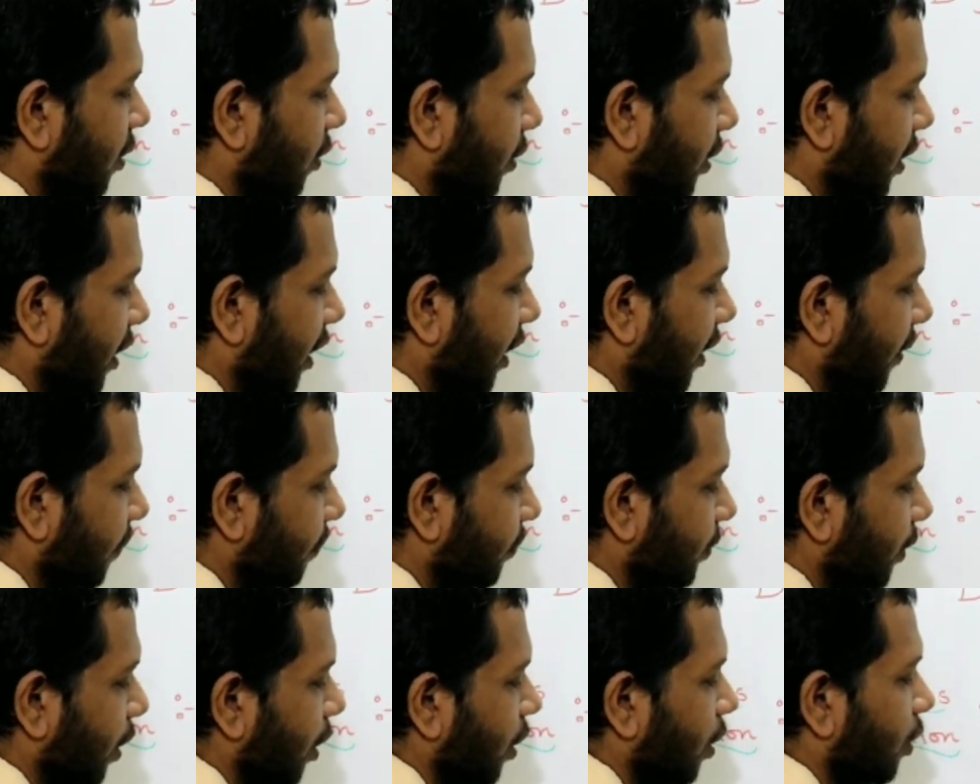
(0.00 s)

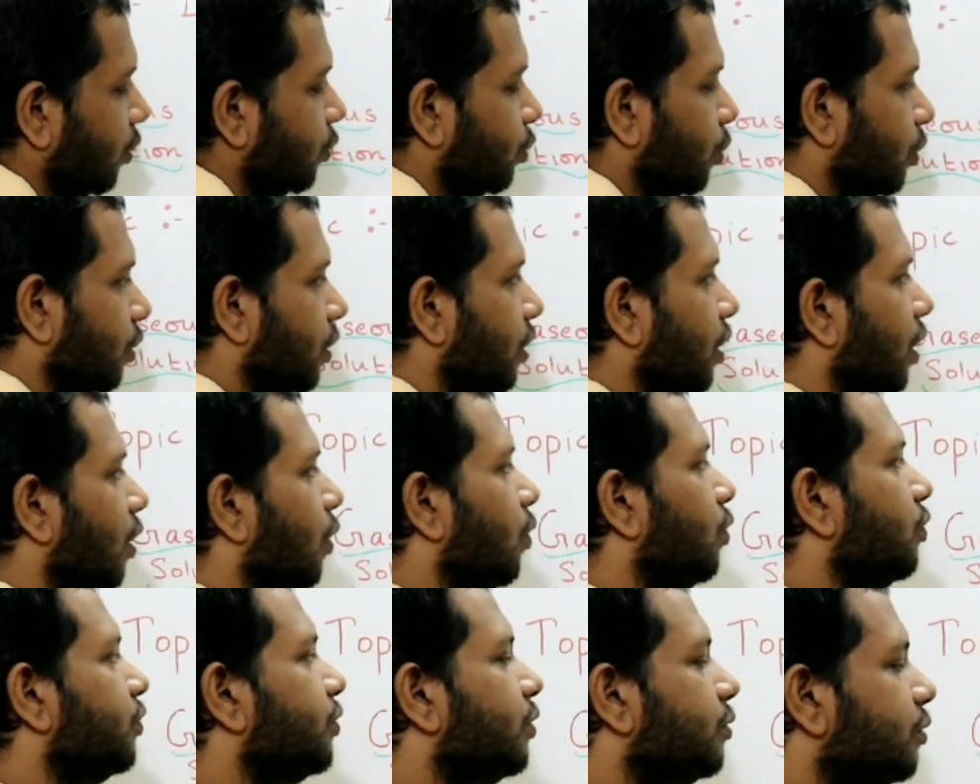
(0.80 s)
Okay, so
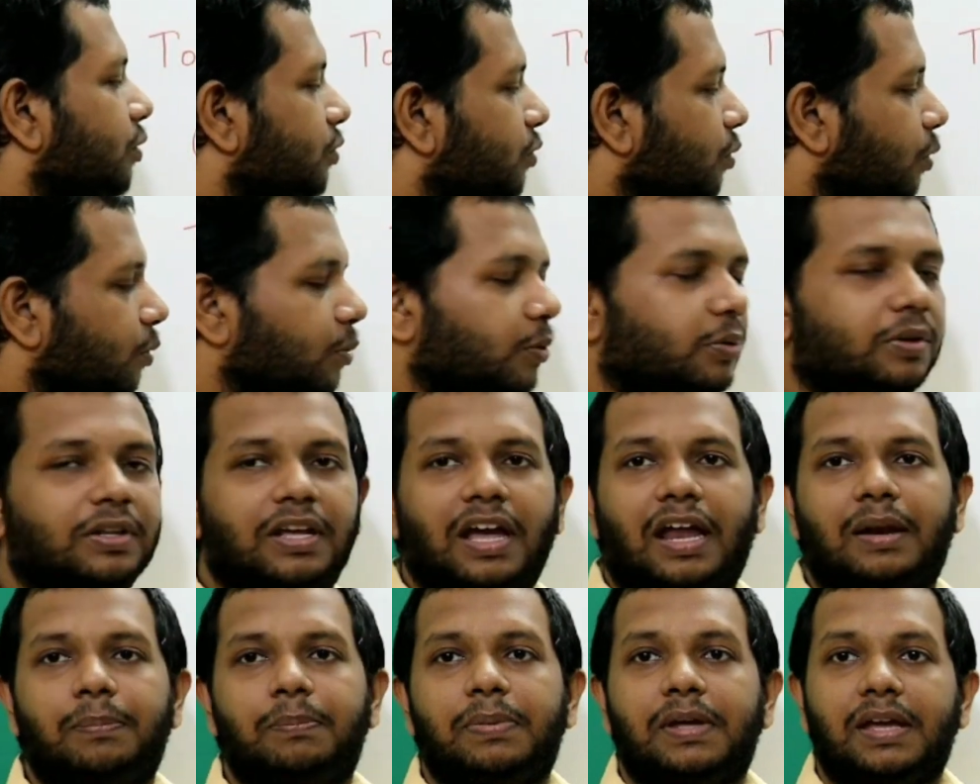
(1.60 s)
here also the solute
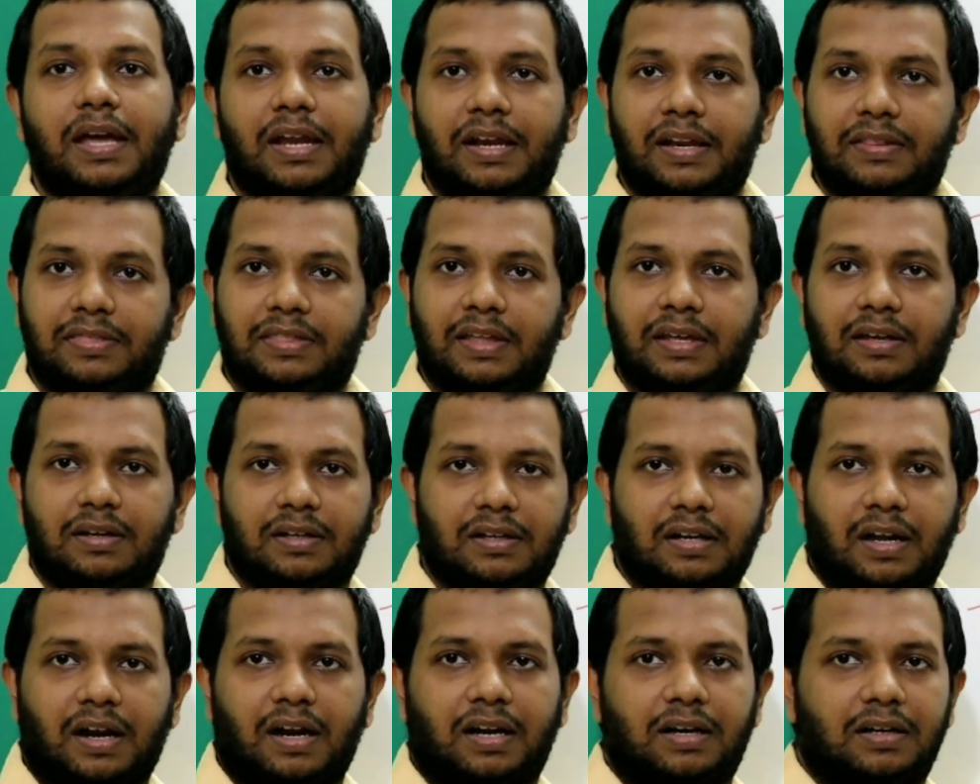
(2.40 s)
can be
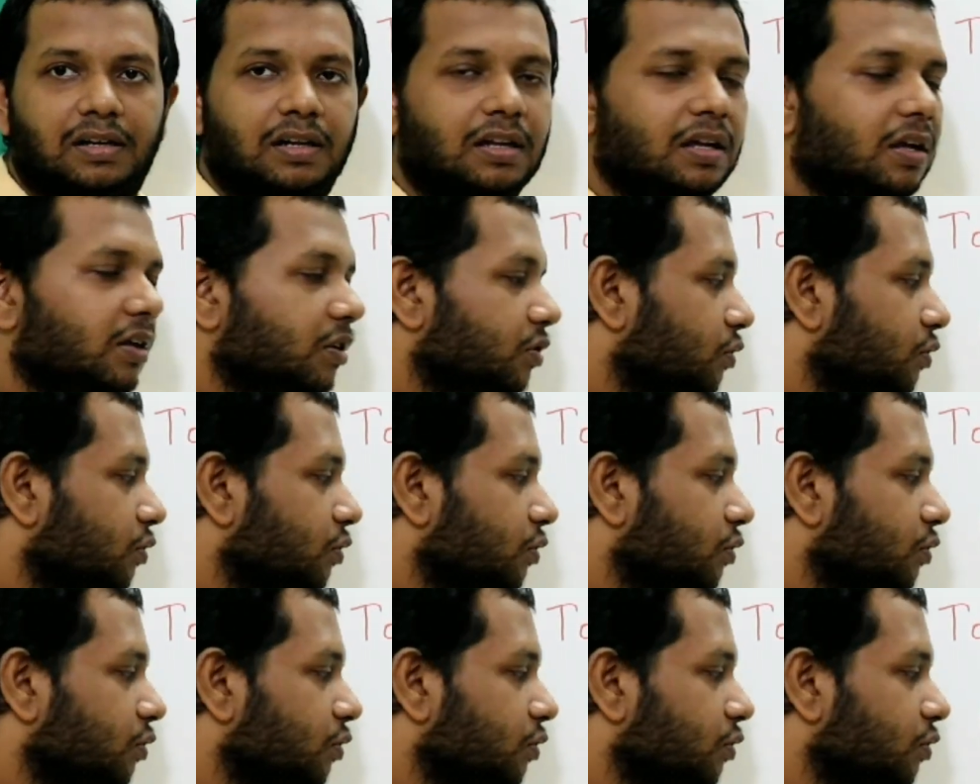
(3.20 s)
anything, correct?